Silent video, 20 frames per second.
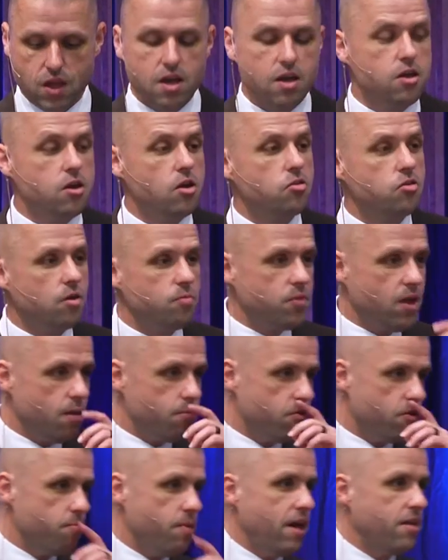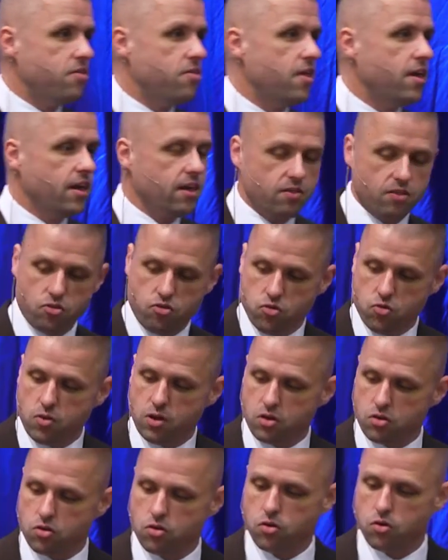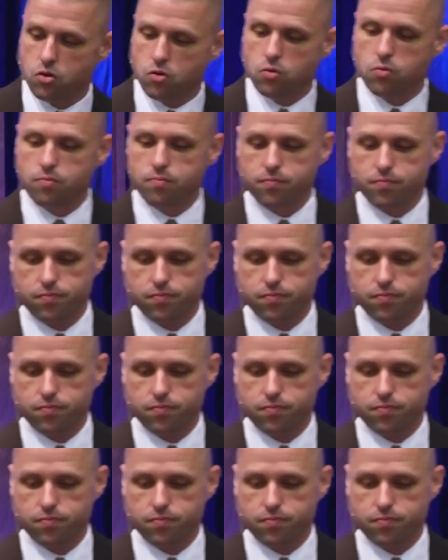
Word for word: You know, sometimes the best thing that you can do